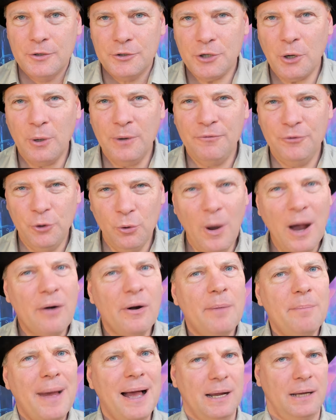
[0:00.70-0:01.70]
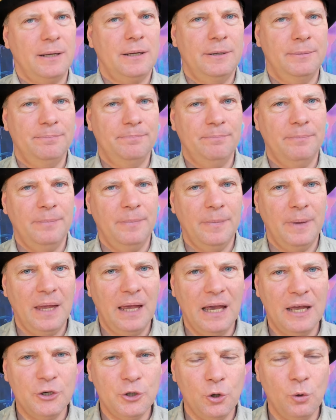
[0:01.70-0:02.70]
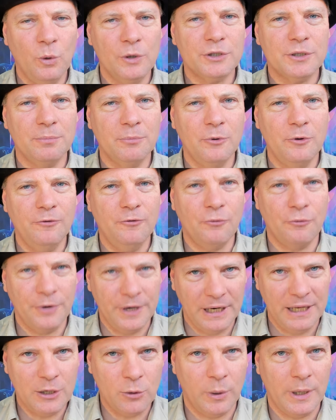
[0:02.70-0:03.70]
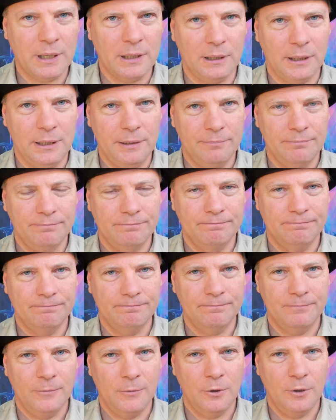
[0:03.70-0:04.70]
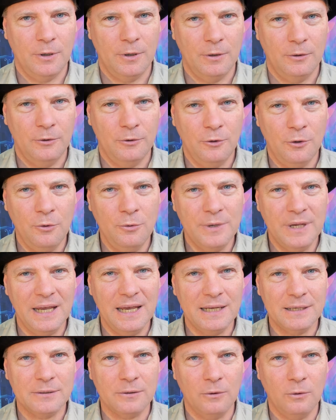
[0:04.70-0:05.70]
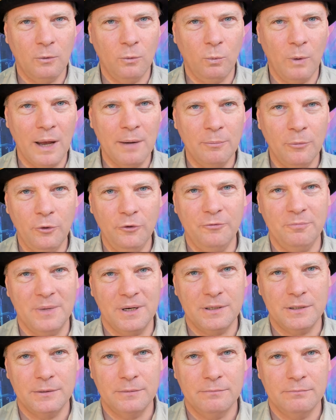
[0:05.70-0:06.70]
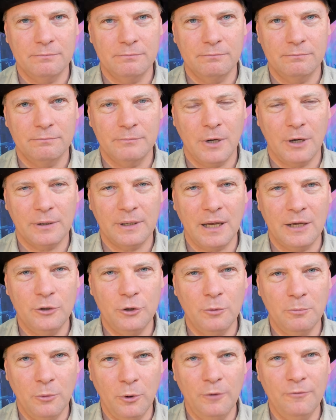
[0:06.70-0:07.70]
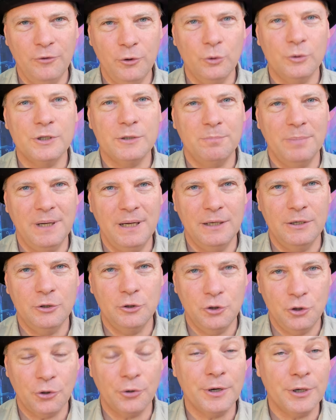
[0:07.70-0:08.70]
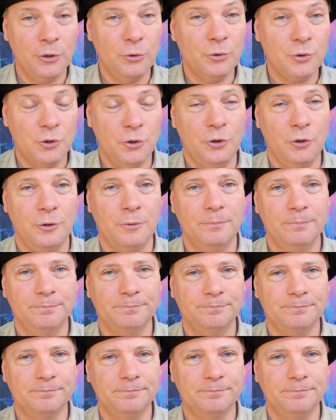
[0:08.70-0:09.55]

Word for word: So if you are a monk and you want to move really quickly, you get one movement. Okay, you move your speed during your turn.